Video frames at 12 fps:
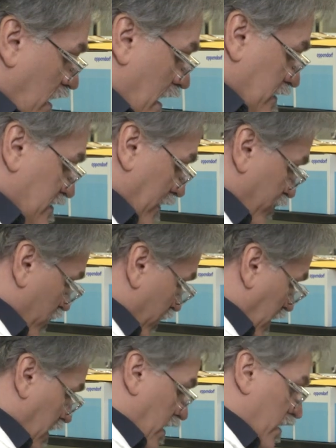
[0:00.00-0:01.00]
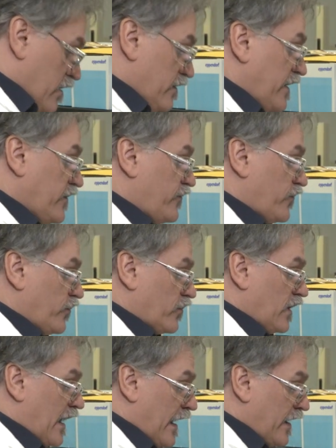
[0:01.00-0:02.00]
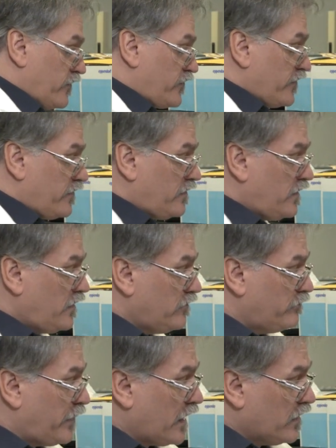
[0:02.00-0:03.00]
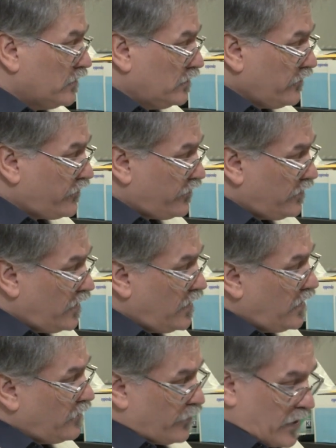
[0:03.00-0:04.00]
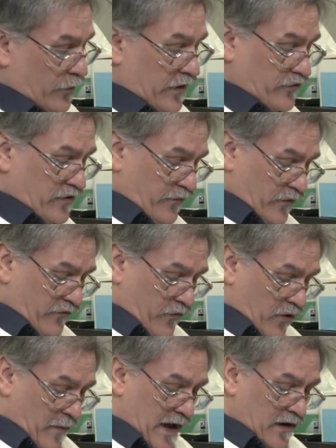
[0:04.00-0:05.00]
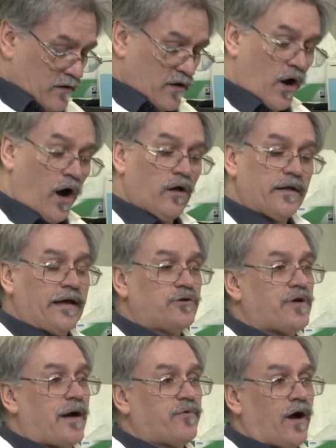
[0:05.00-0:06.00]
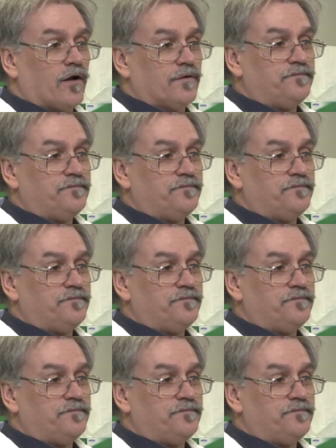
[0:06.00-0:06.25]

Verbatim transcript: concept over here is to utilize barrels, but with a different format called a trap column.